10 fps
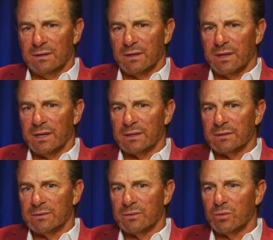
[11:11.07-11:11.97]

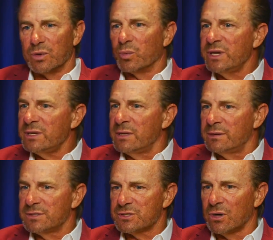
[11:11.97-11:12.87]
And when we
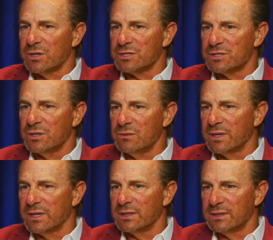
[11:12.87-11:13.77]
started
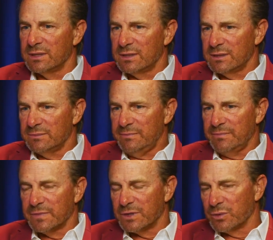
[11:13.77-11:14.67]
Stonegate,
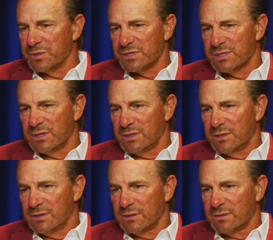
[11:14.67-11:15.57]
there
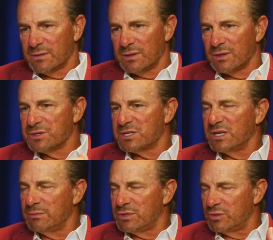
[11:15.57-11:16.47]

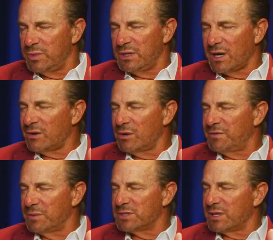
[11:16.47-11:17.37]
seemed to be, I don't know if
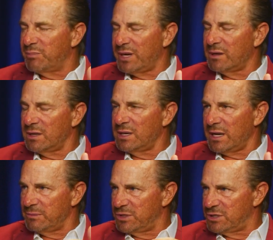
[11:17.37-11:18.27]
it was a
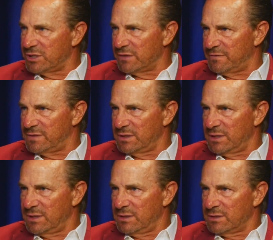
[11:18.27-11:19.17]
paradigm shift.
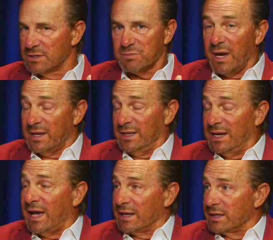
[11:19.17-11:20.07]
This is back in the
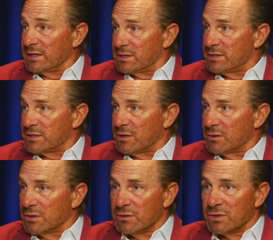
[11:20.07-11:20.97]
90s. So
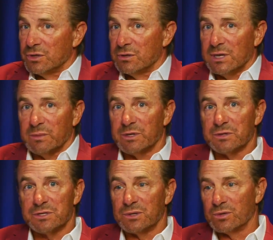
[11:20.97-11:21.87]
you're in
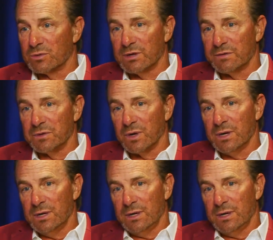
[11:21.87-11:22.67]
elementary school or wherever you are.